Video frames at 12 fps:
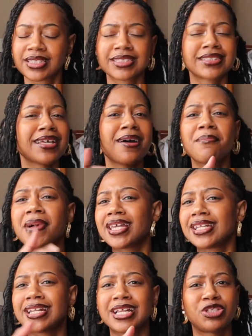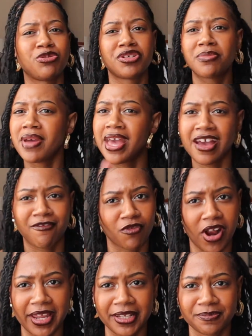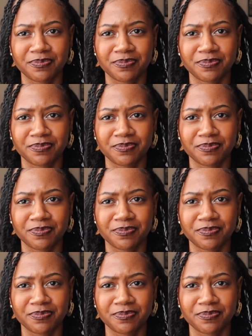Somebody not doing the math right.